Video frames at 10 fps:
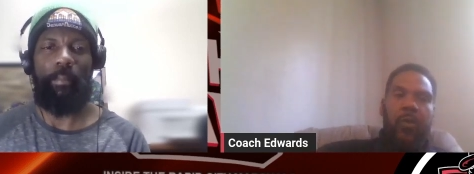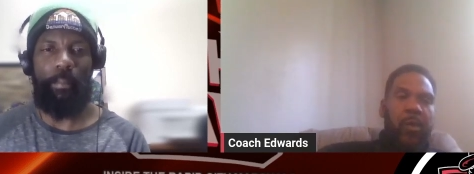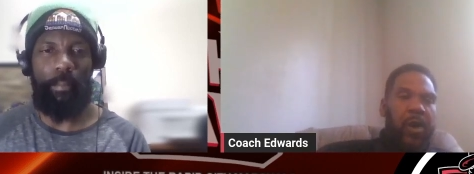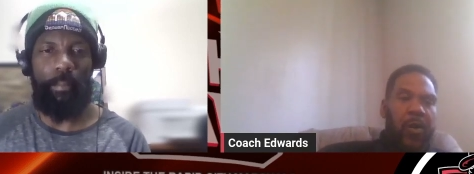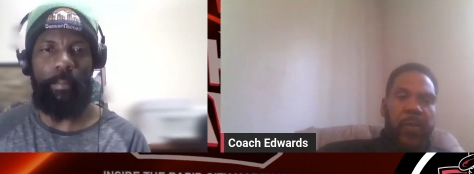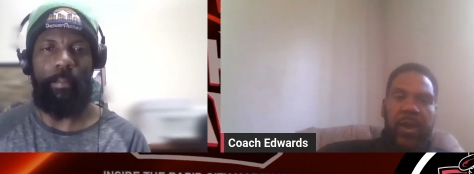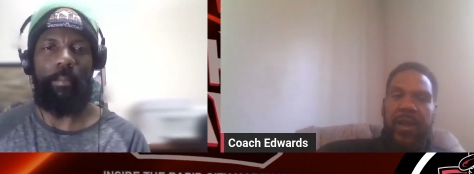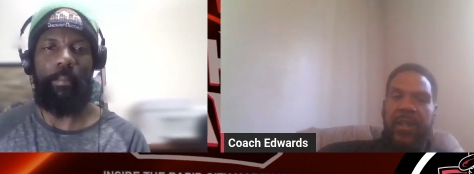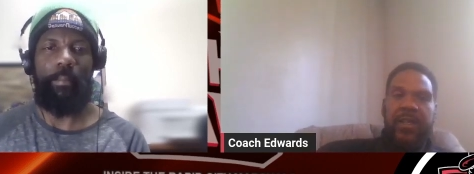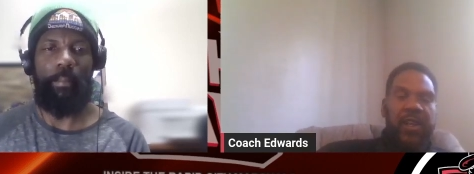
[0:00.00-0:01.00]
Speaker 1: We're gonna
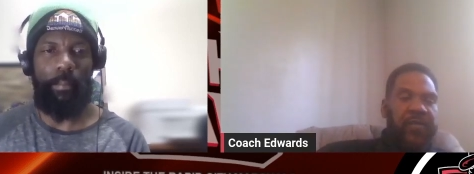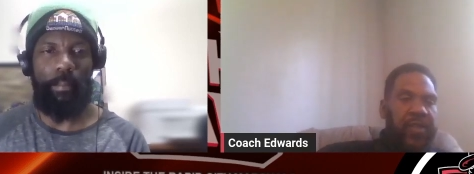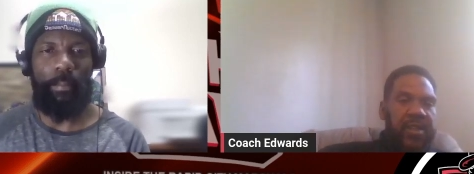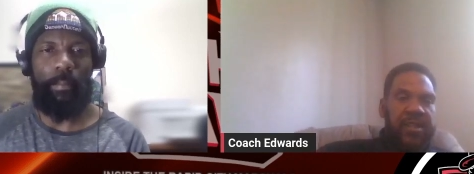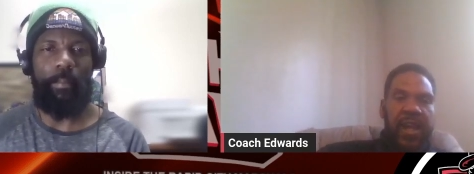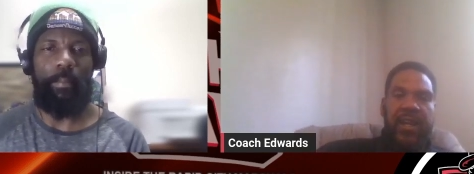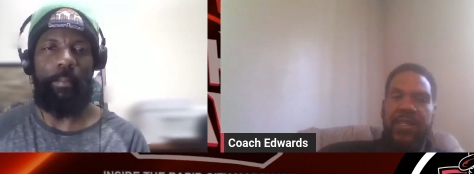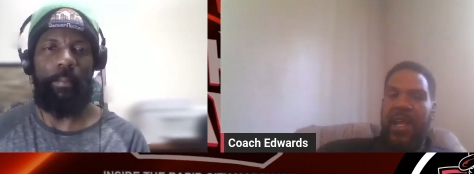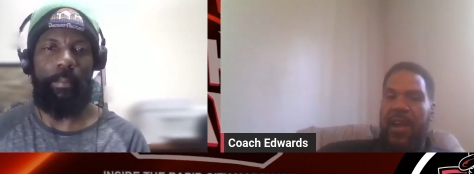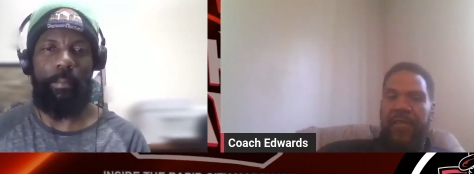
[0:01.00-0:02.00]
play defense like
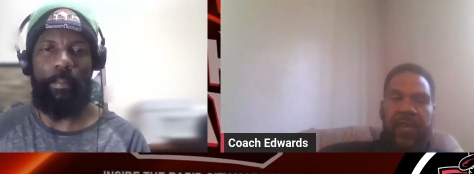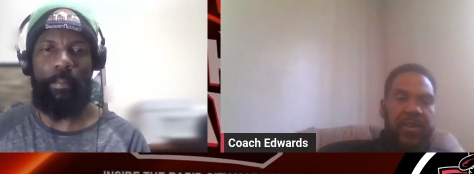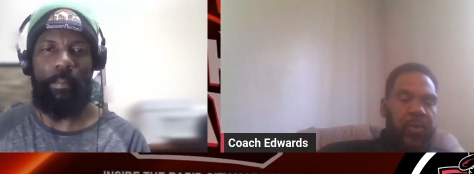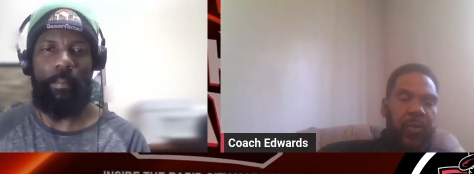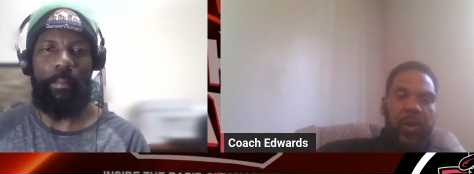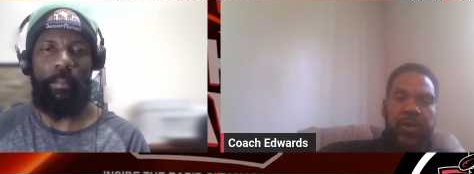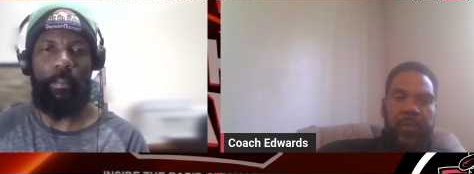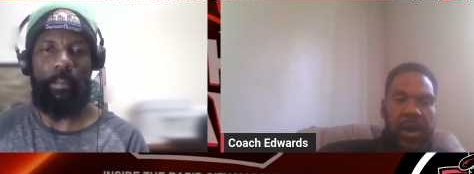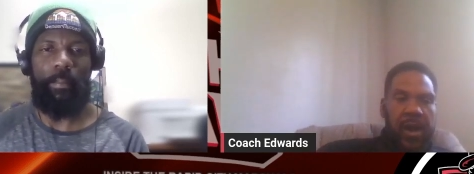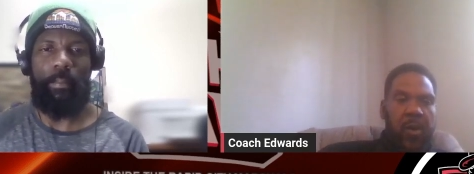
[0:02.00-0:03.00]
it's offense. We want the
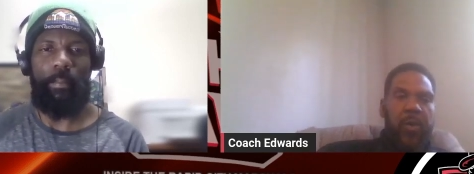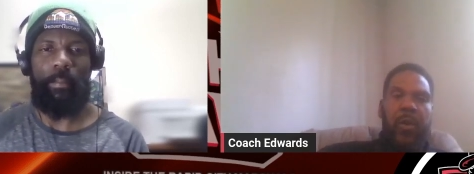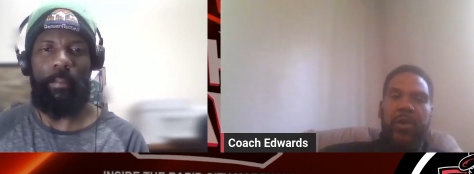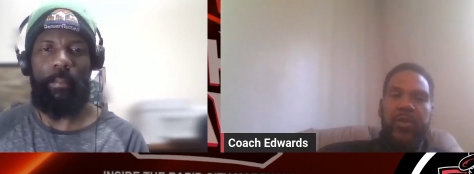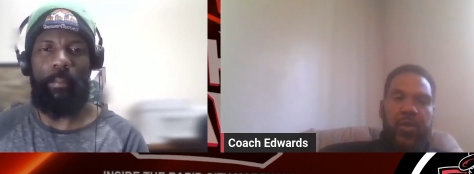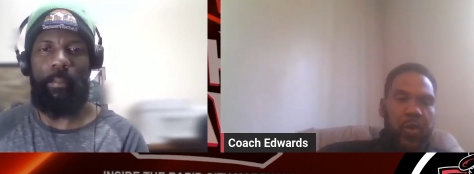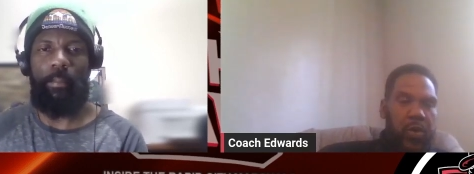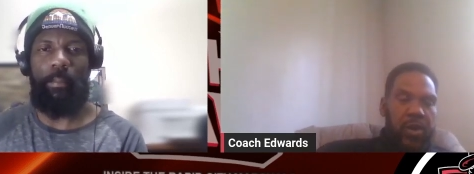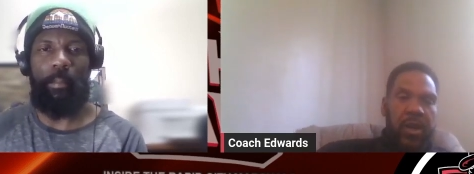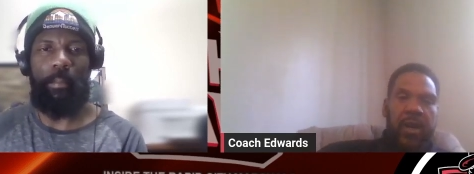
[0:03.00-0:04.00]
ball, we want to
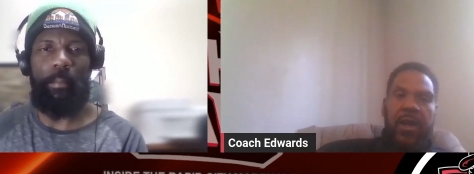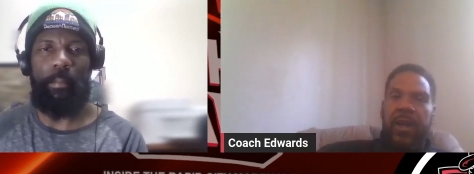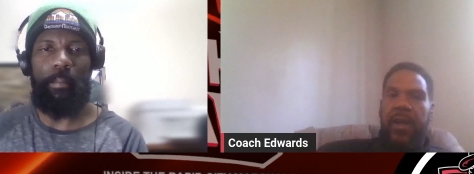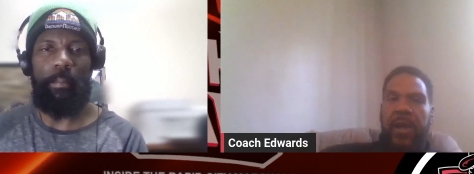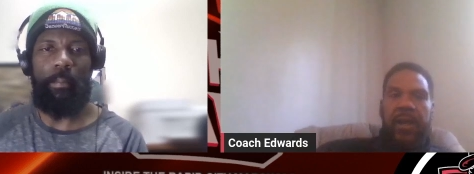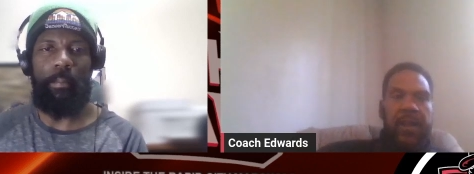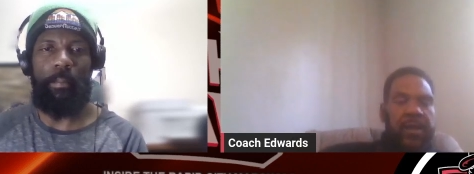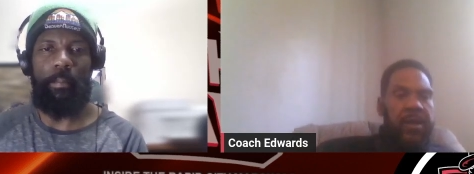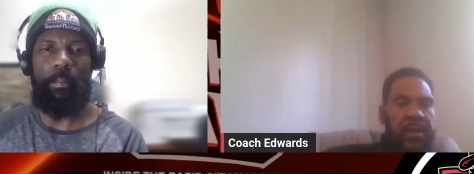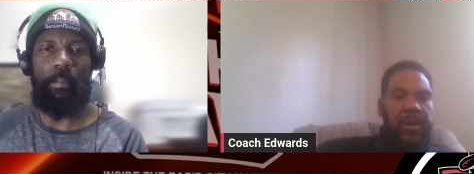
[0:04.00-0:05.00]
score, and
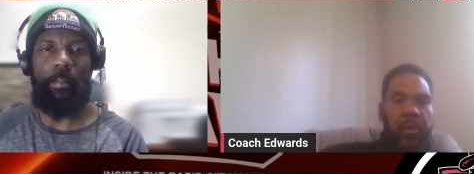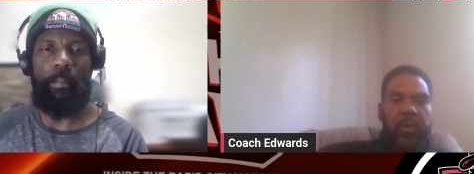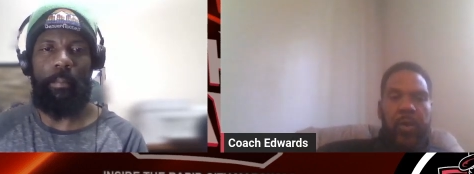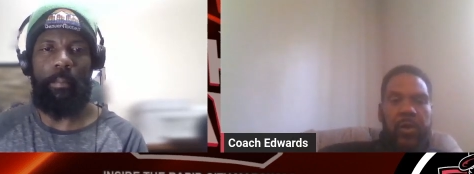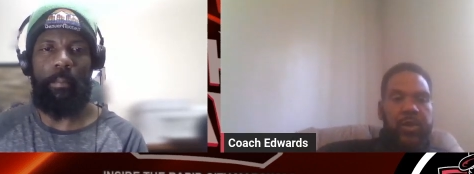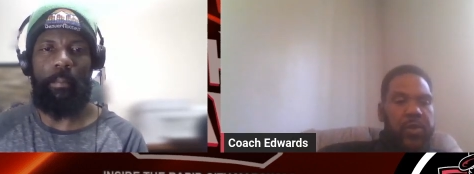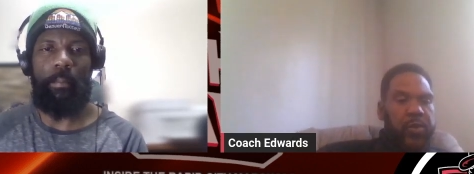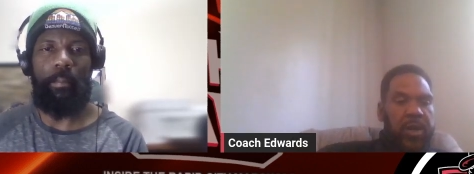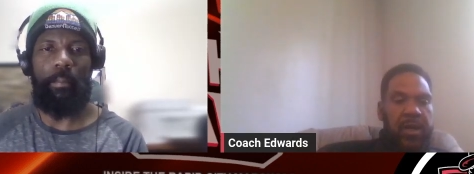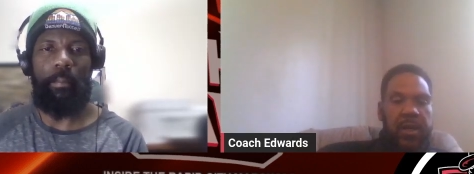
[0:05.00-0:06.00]
uh, we want
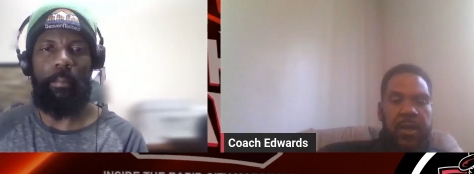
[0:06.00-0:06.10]
to uh,